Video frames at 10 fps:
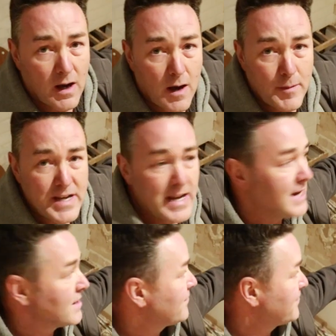I'm in
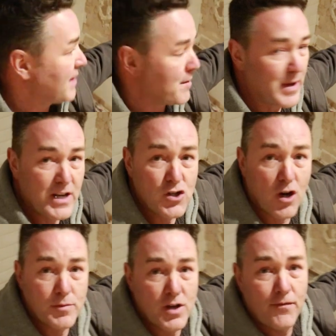need of that being
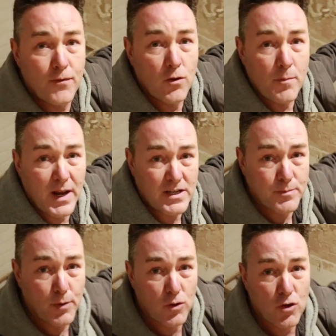chopped off, all the
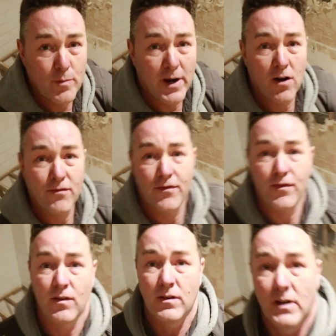plasterboard coming
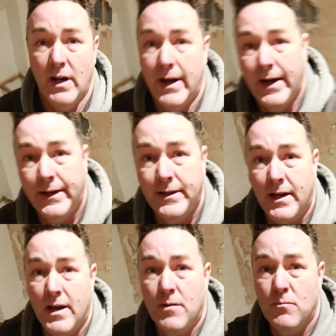off, and
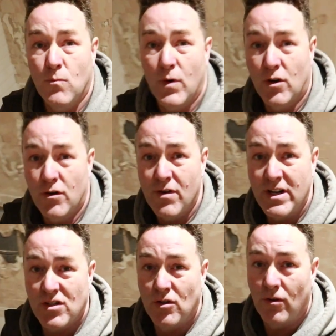we're going to
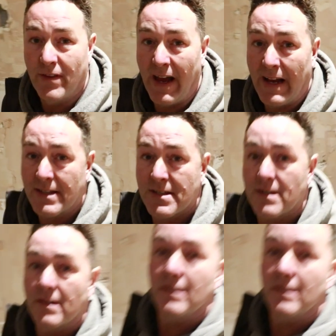resort that.